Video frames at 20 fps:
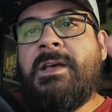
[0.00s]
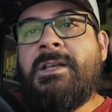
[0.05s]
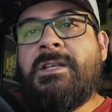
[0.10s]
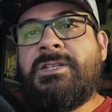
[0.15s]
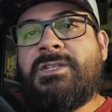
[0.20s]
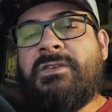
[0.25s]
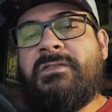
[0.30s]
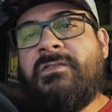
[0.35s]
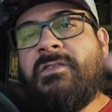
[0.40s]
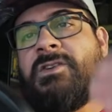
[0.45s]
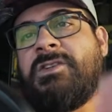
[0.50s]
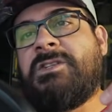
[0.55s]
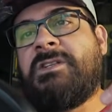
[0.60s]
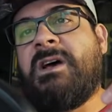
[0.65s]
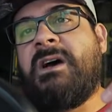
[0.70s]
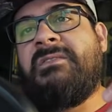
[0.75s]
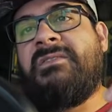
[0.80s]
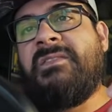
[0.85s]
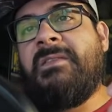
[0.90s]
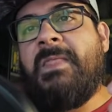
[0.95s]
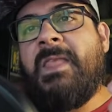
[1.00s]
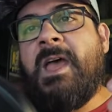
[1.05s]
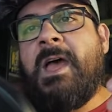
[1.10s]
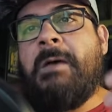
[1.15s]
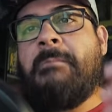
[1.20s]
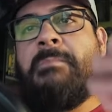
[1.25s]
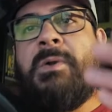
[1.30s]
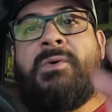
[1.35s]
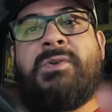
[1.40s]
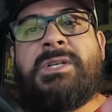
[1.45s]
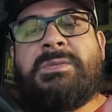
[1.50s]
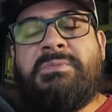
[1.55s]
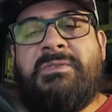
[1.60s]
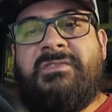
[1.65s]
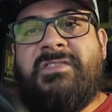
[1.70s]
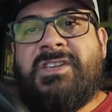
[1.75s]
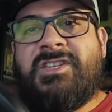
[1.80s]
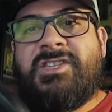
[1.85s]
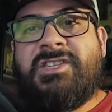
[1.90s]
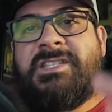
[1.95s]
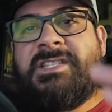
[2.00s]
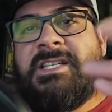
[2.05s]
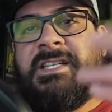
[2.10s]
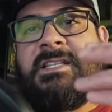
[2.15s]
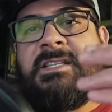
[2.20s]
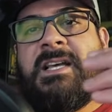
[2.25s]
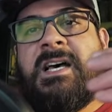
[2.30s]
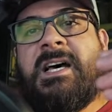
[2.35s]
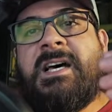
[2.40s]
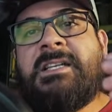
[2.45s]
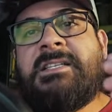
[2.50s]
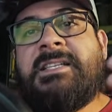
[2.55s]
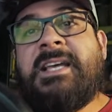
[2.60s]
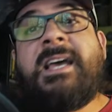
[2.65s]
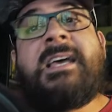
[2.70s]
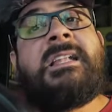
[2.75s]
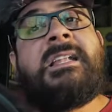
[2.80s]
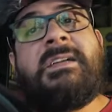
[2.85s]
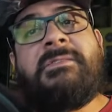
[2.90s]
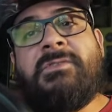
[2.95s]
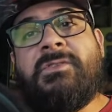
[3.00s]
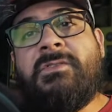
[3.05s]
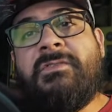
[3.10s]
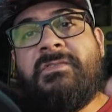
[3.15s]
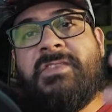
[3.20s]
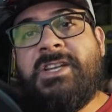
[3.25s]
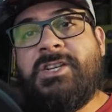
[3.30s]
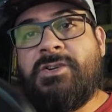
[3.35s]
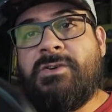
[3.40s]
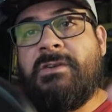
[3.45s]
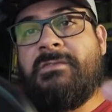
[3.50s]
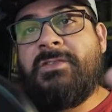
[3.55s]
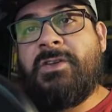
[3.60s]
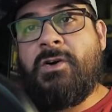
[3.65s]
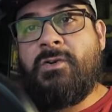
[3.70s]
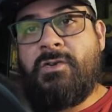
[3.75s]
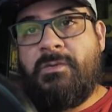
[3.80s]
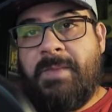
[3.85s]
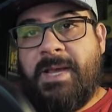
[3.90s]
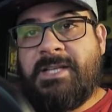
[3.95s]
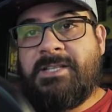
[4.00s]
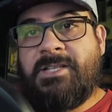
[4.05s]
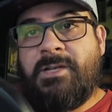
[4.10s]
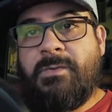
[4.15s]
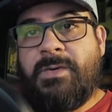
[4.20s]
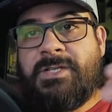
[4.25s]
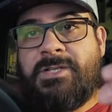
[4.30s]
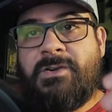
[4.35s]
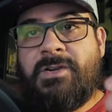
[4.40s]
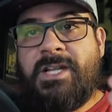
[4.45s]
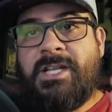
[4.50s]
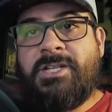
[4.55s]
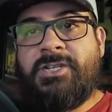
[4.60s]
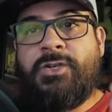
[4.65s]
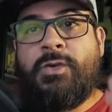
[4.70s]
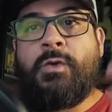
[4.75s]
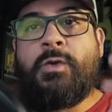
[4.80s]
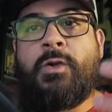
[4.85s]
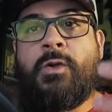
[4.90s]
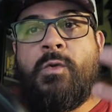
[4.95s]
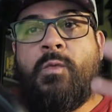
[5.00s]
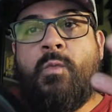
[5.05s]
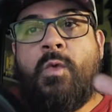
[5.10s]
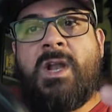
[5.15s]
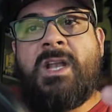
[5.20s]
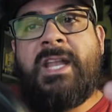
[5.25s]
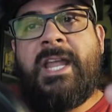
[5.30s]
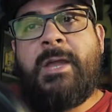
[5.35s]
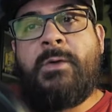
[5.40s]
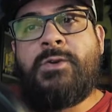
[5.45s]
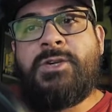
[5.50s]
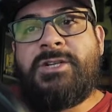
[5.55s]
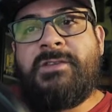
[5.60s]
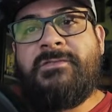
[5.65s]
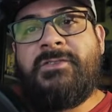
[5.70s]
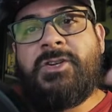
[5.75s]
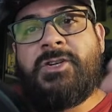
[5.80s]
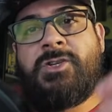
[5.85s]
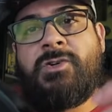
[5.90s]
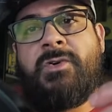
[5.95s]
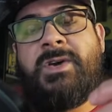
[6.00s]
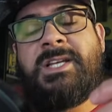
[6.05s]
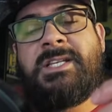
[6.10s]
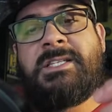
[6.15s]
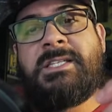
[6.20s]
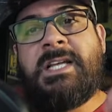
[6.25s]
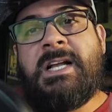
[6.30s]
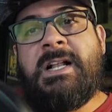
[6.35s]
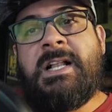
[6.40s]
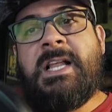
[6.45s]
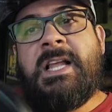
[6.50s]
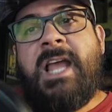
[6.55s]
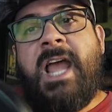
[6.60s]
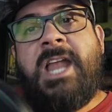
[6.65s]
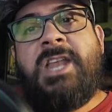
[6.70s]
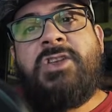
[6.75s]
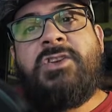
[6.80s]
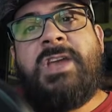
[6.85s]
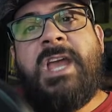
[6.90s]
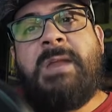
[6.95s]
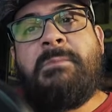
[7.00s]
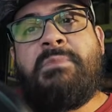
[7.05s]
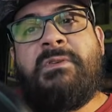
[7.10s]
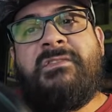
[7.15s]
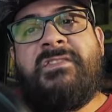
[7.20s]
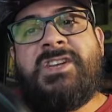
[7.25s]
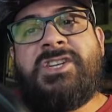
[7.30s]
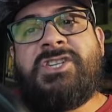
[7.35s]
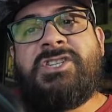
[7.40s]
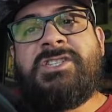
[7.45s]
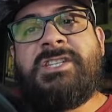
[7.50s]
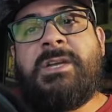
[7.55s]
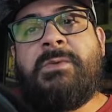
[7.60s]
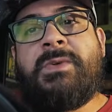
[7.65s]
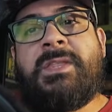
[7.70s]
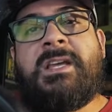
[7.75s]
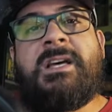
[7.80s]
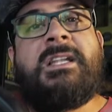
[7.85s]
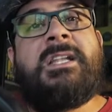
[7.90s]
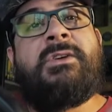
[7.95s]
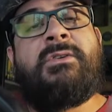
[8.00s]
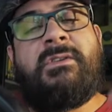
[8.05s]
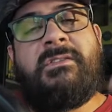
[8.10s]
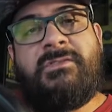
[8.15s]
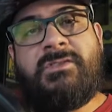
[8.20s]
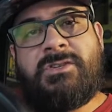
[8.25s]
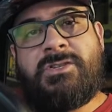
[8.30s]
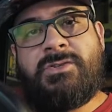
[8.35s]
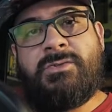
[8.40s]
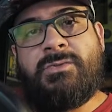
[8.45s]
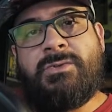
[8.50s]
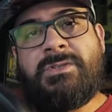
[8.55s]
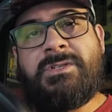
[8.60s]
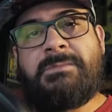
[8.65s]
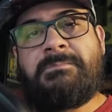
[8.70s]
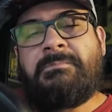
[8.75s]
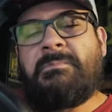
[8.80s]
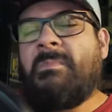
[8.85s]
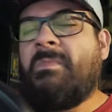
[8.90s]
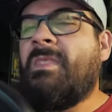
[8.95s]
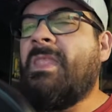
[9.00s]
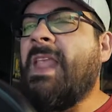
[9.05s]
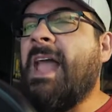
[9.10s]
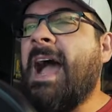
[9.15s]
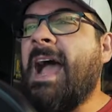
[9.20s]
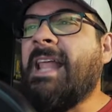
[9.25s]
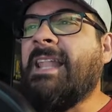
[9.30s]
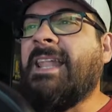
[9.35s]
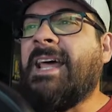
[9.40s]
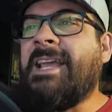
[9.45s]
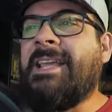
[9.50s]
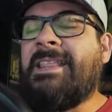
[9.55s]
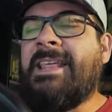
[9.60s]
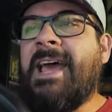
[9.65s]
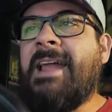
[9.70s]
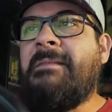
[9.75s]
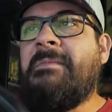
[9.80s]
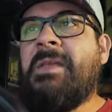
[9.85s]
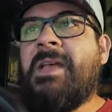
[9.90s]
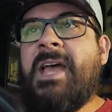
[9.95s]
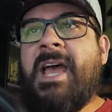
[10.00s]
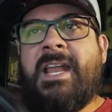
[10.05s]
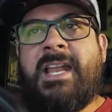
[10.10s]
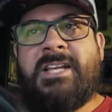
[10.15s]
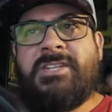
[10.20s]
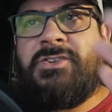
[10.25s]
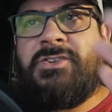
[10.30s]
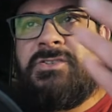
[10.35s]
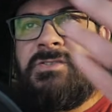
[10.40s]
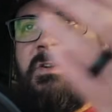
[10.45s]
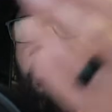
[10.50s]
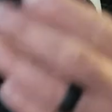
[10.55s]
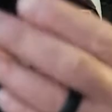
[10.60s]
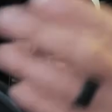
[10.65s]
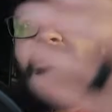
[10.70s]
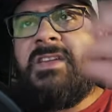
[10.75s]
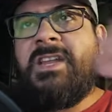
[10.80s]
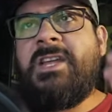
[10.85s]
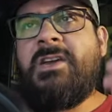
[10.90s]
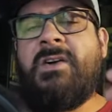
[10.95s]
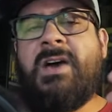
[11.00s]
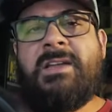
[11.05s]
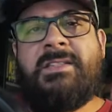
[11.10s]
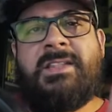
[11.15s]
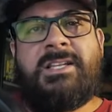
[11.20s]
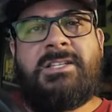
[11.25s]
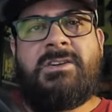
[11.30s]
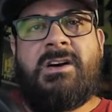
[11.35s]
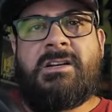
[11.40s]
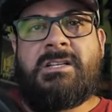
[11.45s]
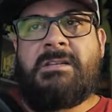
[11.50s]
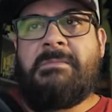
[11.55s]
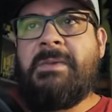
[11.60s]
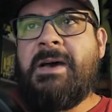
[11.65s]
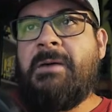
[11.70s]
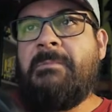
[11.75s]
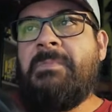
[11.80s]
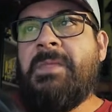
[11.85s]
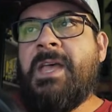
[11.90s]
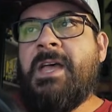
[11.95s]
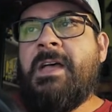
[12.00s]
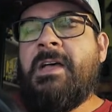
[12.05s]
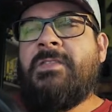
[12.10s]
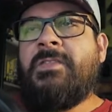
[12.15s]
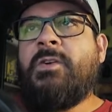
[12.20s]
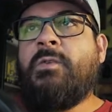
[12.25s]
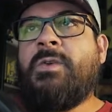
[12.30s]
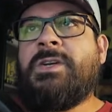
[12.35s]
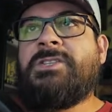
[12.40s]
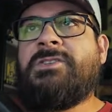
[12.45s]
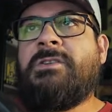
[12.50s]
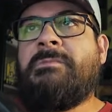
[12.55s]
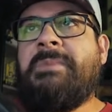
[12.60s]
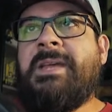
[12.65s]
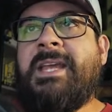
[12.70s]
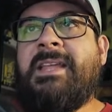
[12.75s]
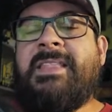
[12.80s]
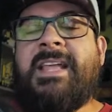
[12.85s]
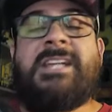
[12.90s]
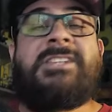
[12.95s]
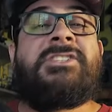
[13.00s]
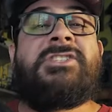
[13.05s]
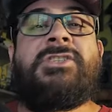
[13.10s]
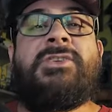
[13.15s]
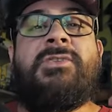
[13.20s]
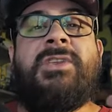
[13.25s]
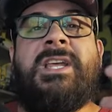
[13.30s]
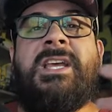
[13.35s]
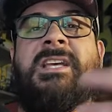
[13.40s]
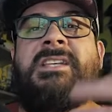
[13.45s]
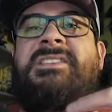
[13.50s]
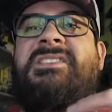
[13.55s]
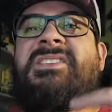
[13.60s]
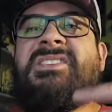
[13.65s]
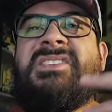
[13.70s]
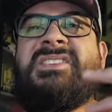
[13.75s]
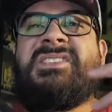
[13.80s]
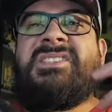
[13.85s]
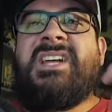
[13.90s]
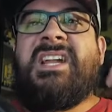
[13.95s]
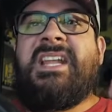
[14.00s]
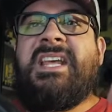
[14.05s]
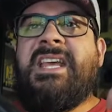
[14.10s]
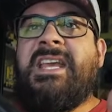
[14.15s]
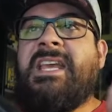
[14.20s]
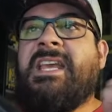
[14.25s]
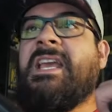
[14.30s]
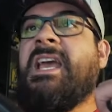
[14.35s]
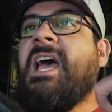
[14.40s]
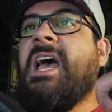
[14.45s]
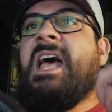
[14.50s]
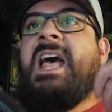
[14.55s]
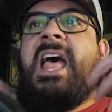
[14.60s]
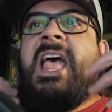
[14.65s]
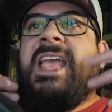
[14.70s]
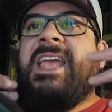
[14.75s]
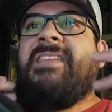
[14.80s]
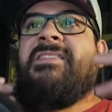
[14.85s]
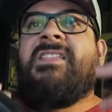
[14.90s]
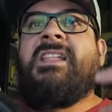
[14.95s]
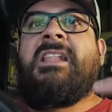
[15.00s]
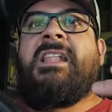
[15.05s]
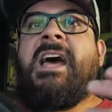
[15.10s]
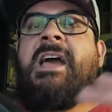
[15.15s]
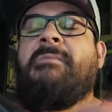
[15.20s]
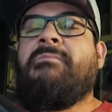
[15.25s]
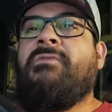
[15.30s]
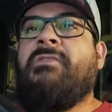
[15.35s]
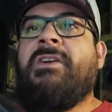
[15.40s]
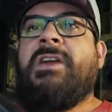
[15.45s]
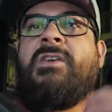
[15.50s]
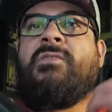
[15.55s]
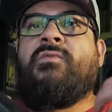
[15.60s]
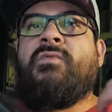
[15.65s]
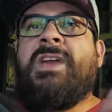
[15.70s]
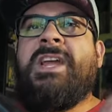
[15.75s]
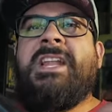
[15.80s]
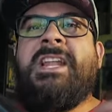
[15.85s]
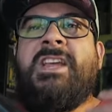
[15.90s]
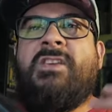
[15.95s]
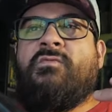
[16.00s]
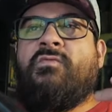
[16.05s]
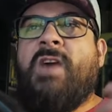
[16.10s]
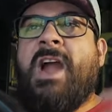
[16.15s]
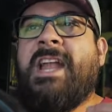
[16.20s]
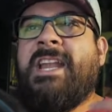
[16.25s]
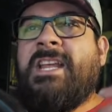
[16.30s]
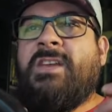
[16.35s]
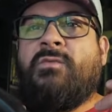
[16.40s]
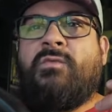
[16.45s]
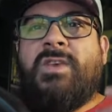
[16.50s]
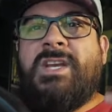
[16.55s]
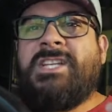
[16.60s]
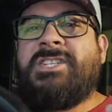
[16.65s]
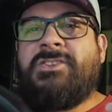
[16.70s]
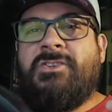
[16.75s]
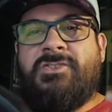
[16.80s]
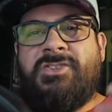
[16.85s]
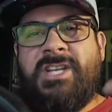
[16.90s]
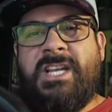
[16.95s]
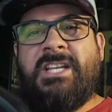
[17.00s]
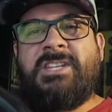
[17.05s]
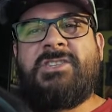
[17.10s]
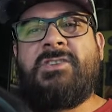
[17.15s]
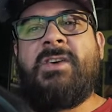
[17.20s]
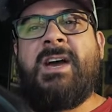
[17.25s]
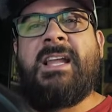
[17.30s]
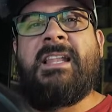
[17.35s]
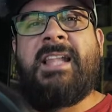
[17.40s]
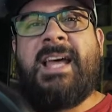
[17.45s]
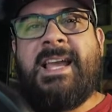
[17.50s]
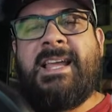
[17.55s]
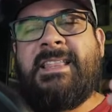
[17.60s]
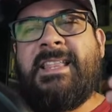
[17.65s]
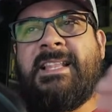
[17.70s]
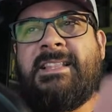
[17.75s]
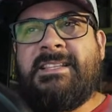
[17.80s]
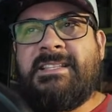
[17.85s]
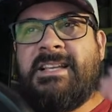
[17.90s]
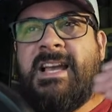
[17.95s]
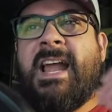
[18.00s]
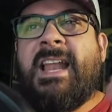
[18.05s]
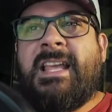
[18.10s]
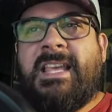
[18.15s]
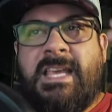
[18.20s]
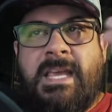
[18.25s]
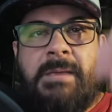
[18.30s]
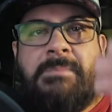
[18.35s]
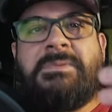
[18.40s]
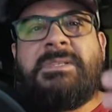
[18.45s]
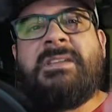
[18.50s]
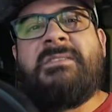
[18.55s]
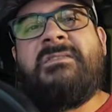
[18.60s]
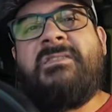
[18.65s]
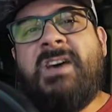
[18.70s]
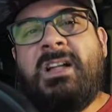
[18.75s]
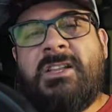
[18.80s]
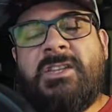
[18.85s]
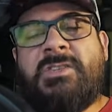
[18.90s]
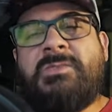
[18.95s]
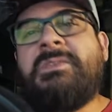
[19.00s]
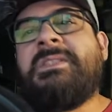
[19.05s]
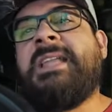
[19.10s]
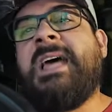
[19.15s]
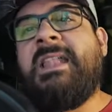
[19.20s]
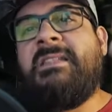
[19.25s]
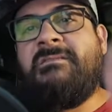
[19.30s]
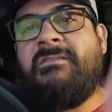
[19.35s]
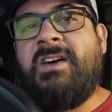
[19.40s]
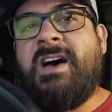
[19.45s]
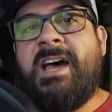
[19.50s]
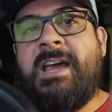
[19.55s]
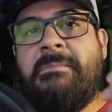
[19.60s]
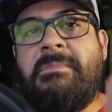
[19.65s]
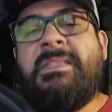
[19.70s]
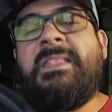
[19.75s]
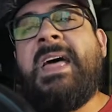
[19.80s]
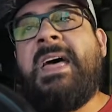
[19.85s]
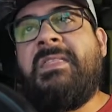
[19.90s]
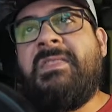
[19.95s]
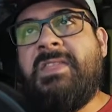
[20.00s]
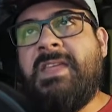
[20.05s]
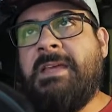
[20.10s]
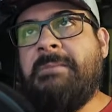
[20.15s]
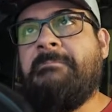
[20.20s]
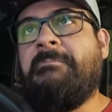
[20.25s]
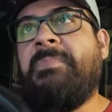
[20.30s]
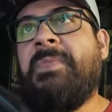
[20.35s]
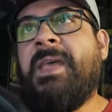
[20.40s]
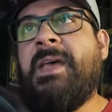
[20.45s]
So first off, bonus proficiencies. A second-level feature of the Onomancy wizard is you learn one language of your choice, and you gain proficiency with calligrapher's tools. I like that, and saw in the video how they talked about the wizard being that studious, studying in the library, reading, writing, researching. So I like that this kind of keeps and follows with that vibe and that theme.